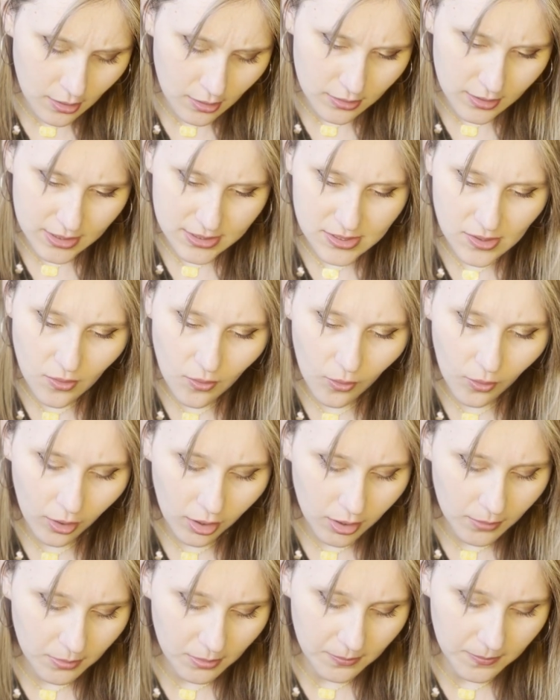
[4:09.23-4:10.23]
That's a
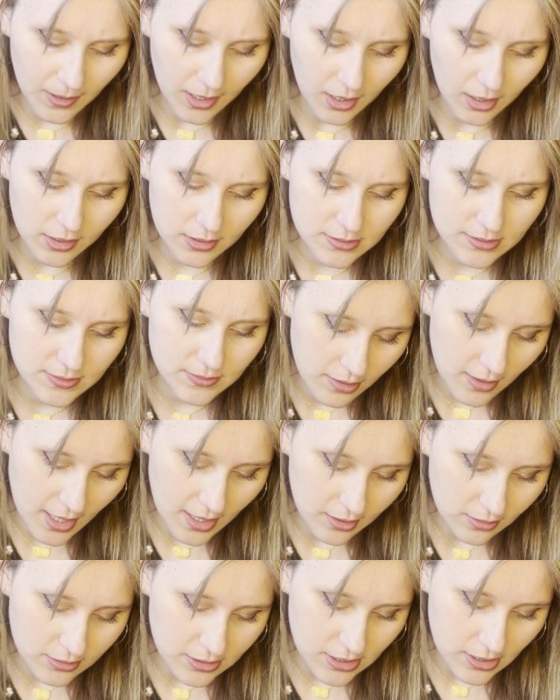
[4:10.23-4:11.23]
horrible box.
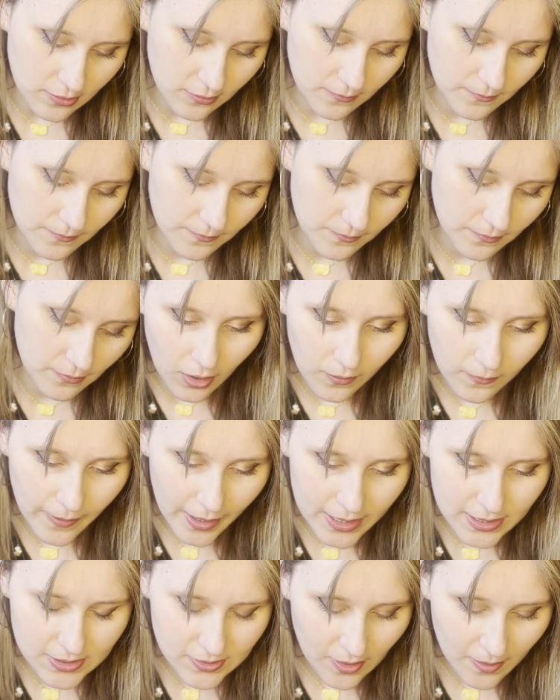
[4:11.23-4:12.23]
That'll do. All
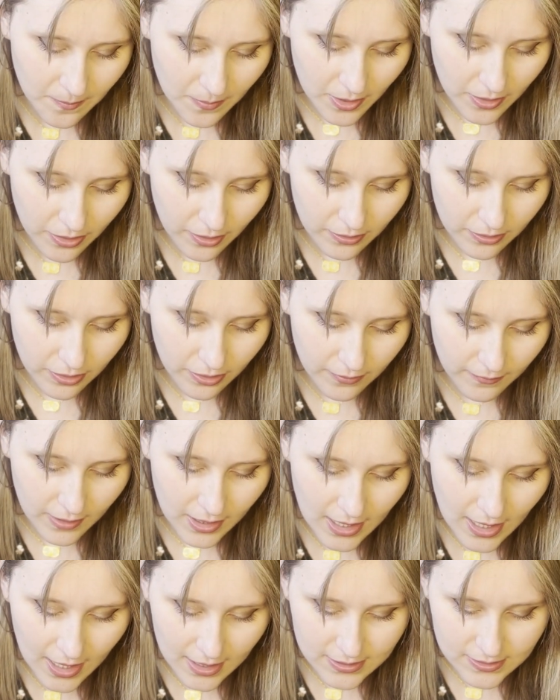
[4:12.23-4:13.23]
right, so I put the
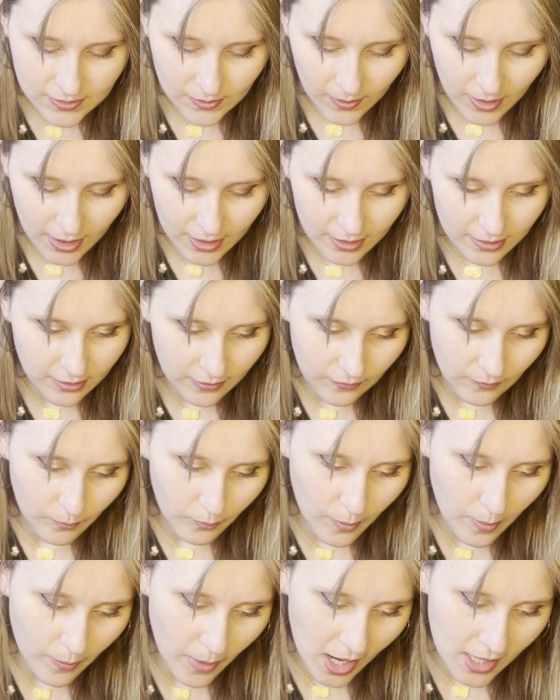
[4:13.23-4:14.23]
3x squared and the
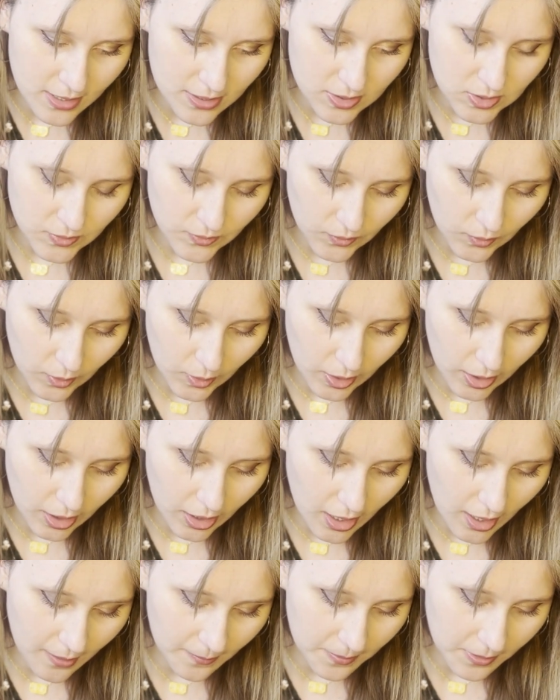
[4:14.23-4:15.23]
minus 4
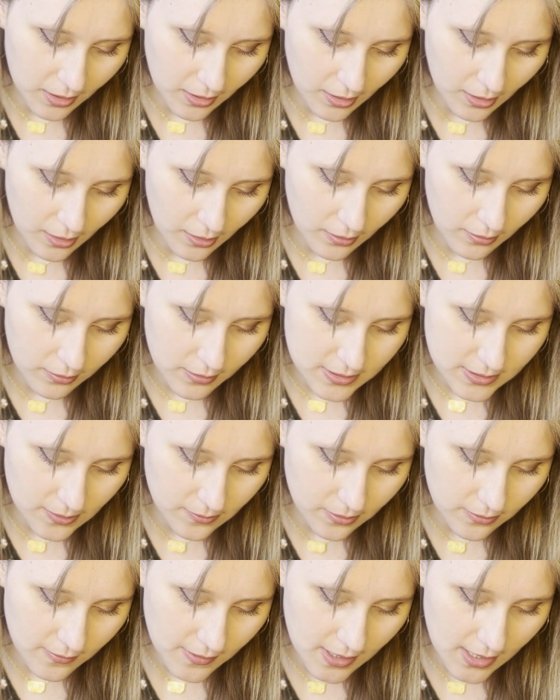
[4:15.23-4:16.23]
up here. So
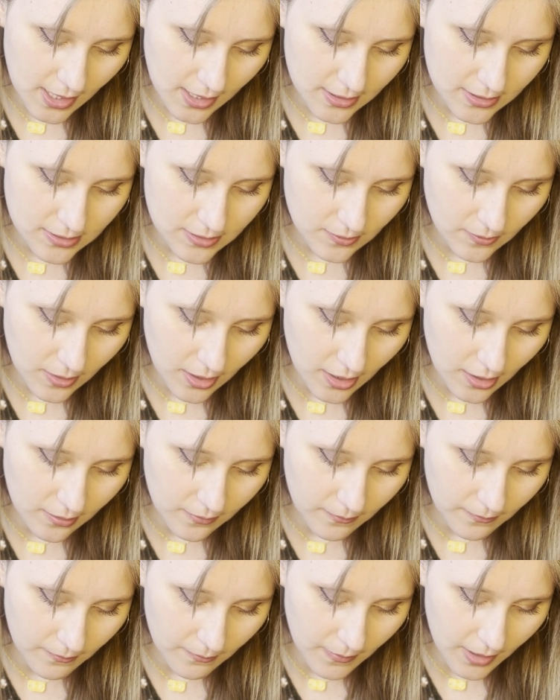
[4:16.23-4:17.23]
3x squared
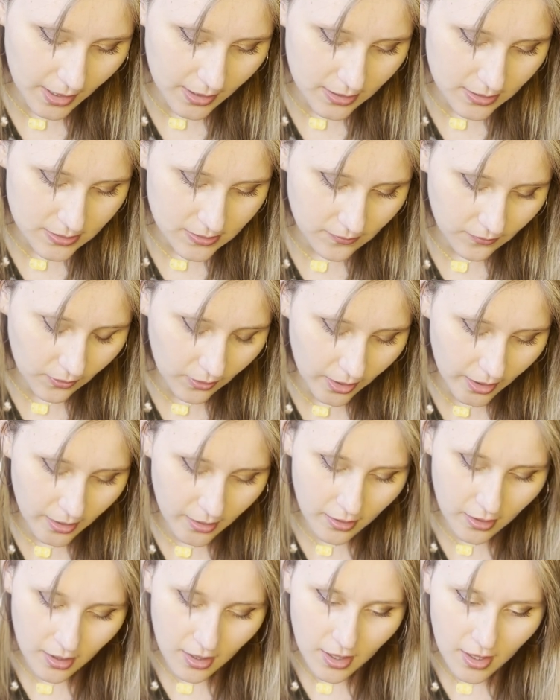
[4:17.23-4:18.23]
minus 4.
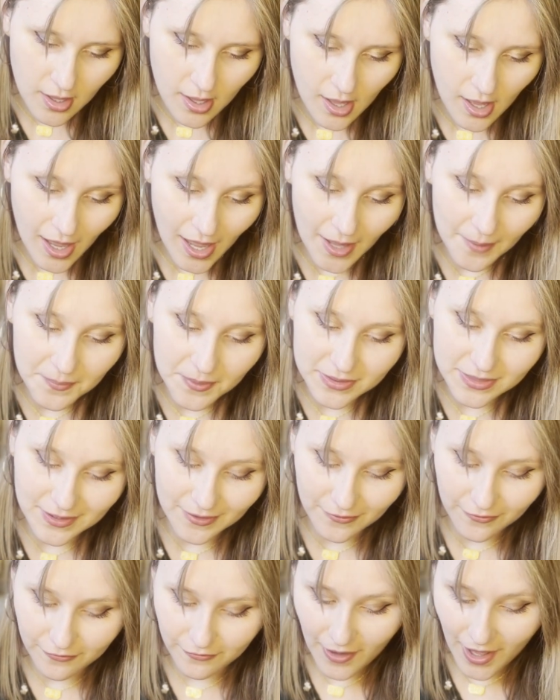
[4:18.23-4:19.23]
I put the
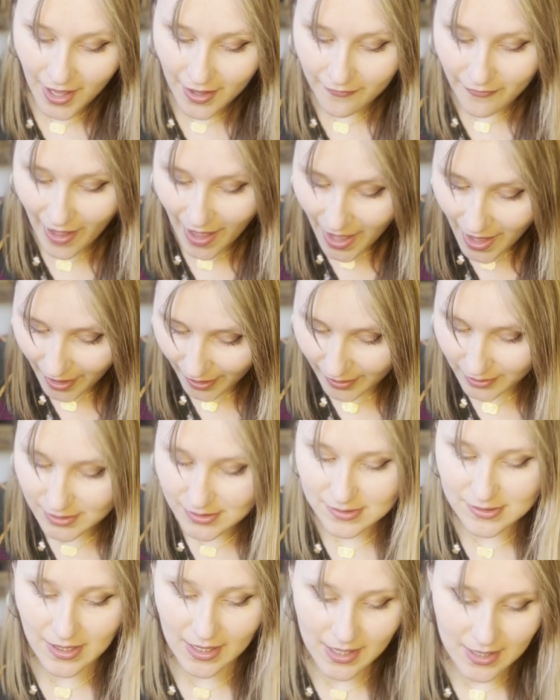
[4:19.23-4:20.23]

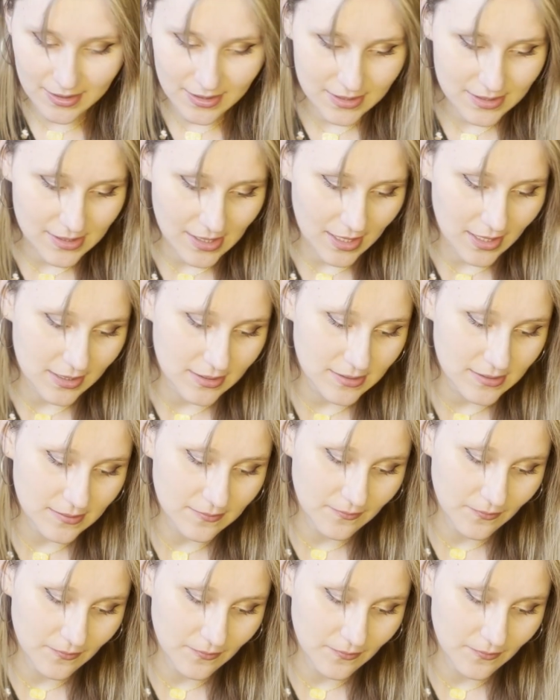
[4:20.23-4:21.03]
5x and the 6.